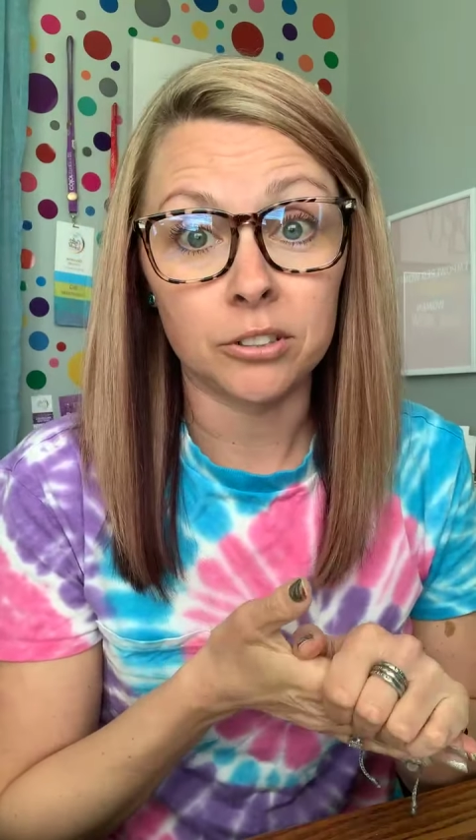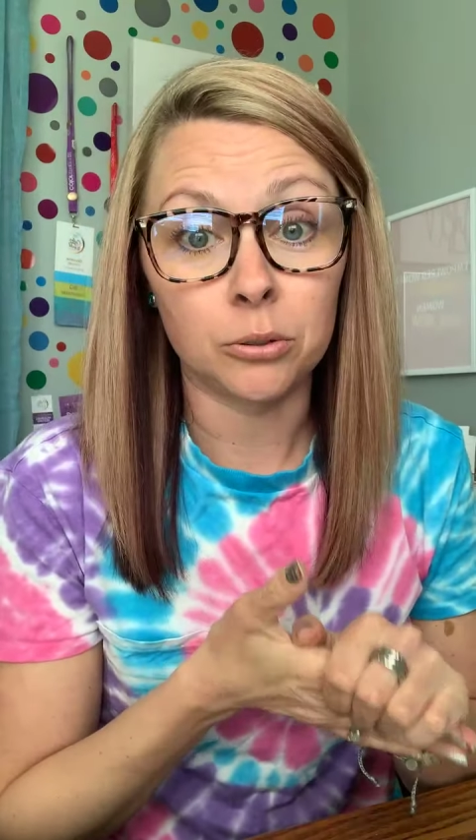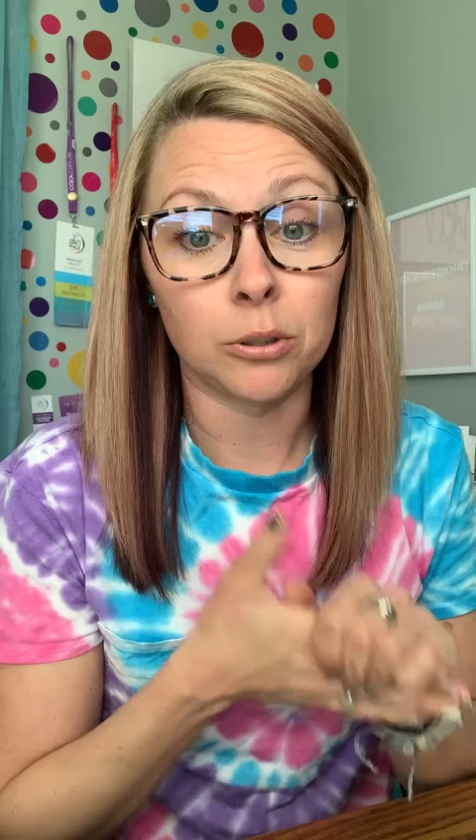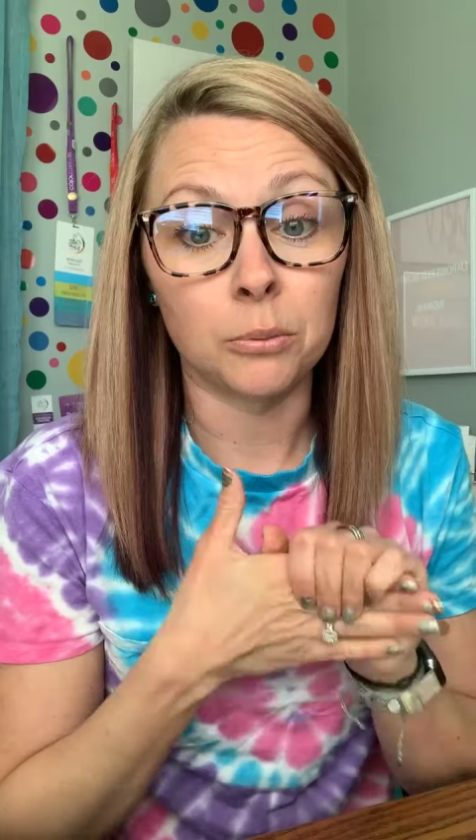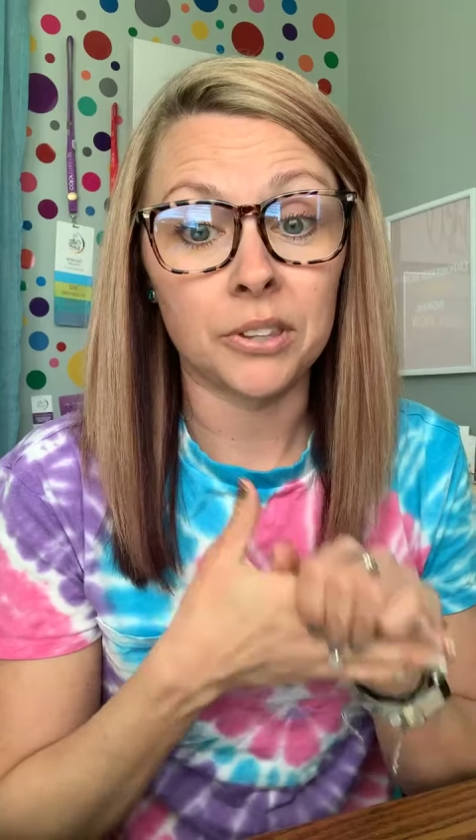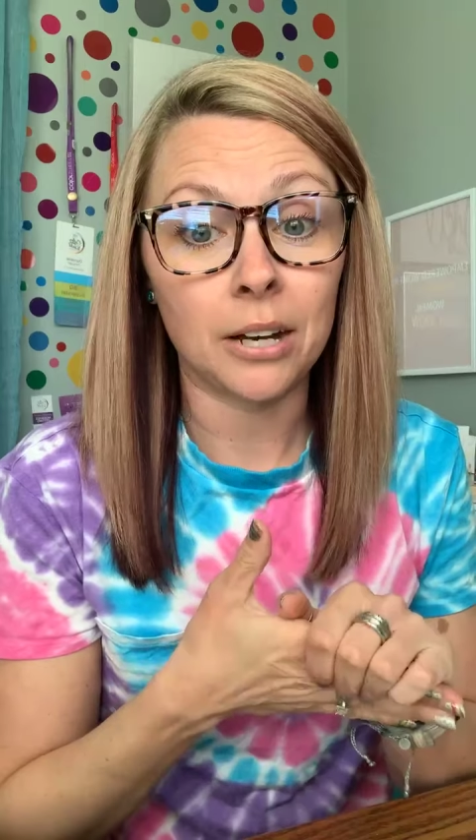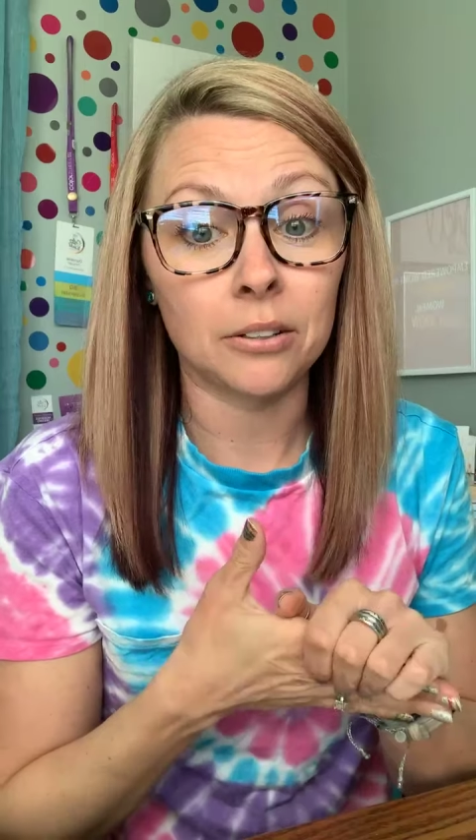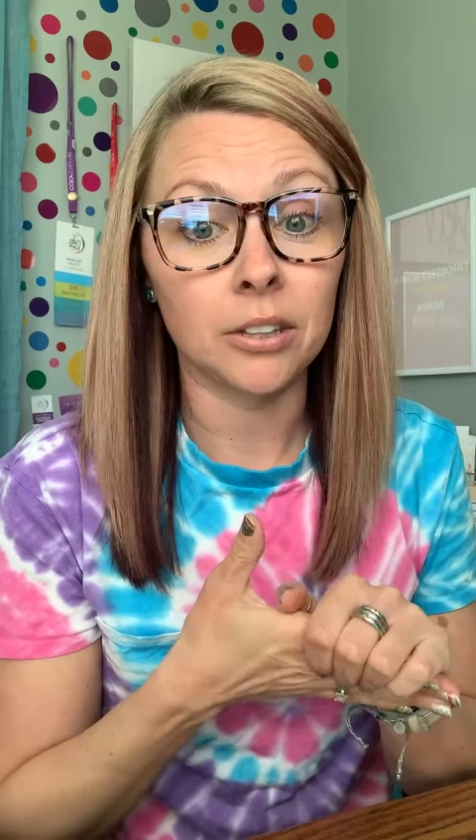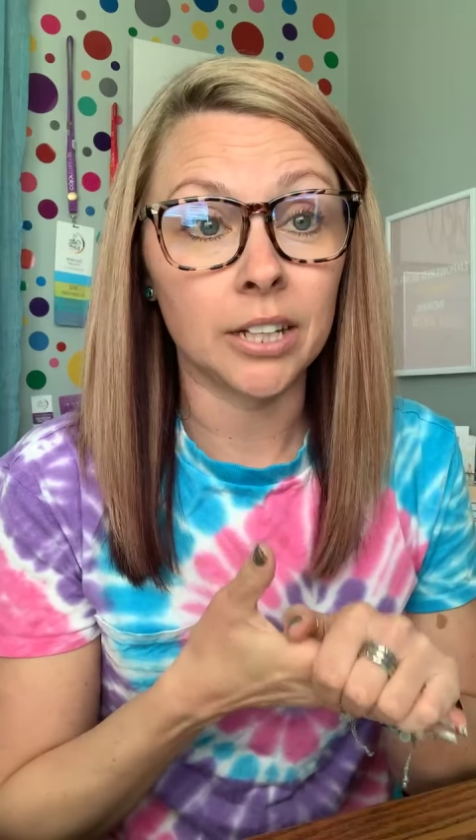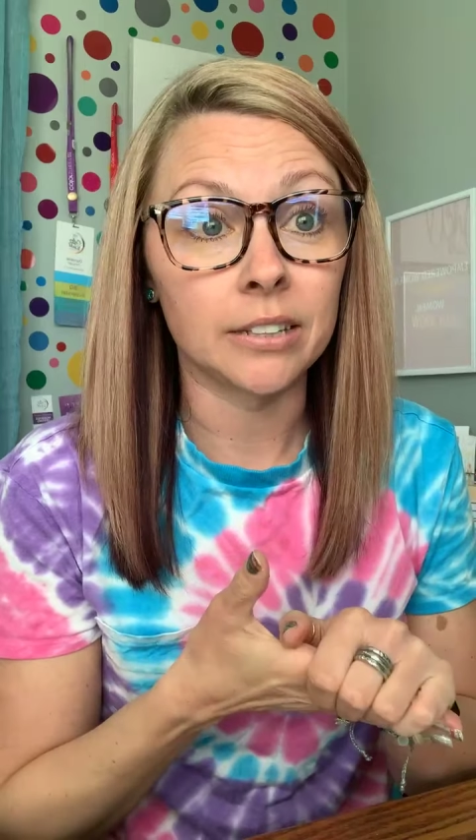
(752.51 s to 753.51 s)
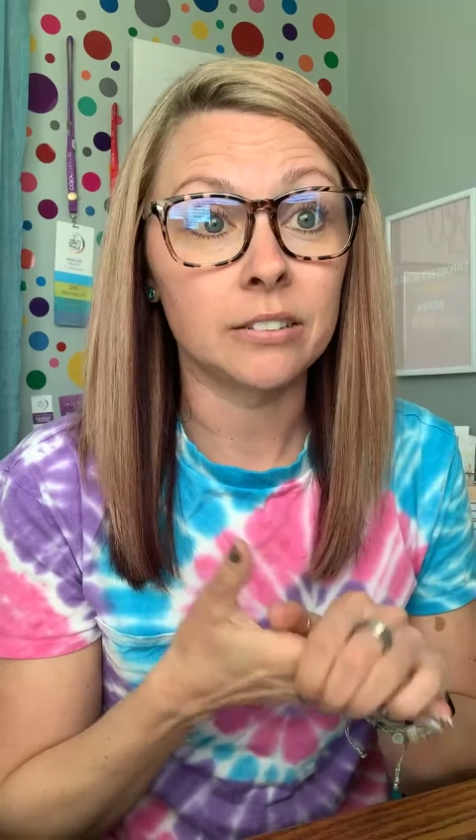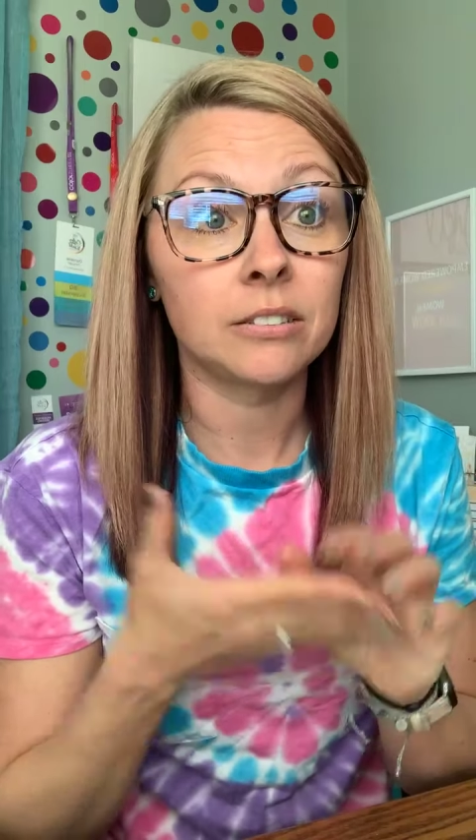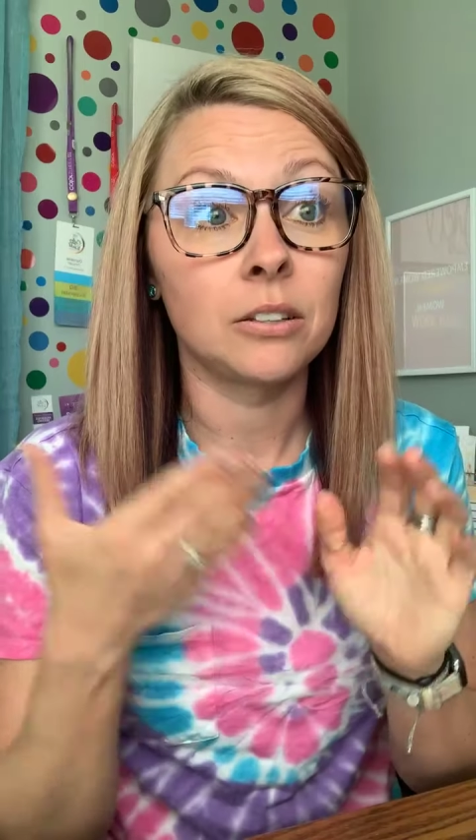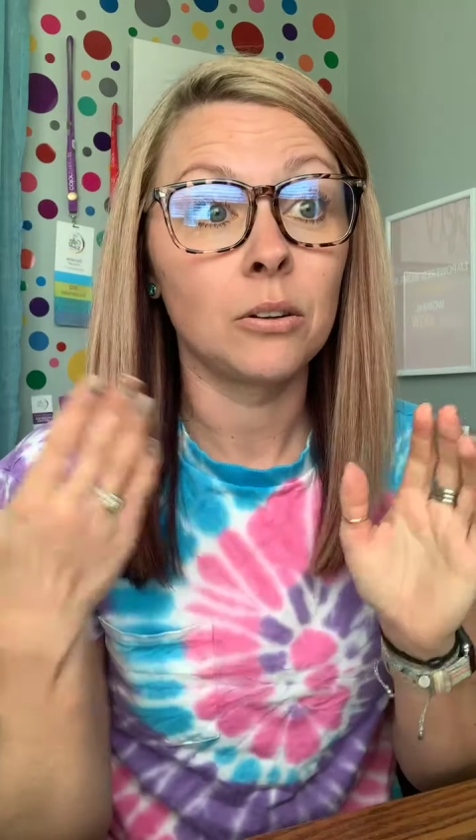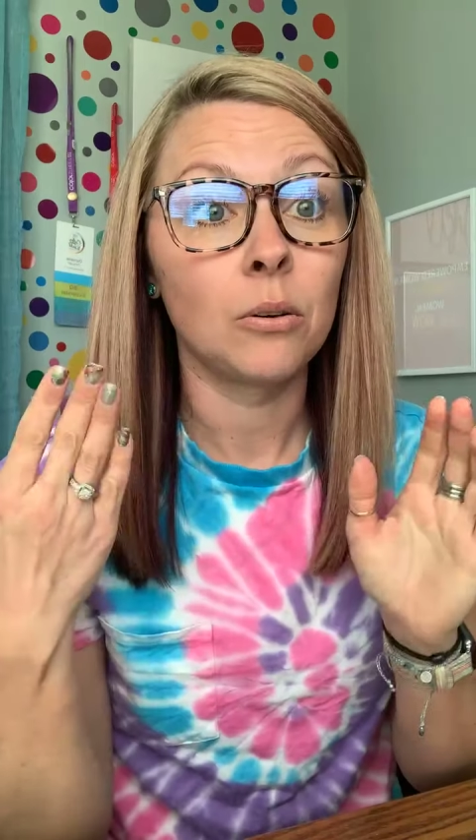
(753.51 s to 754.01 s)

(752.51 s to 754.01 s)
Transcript: store without a list,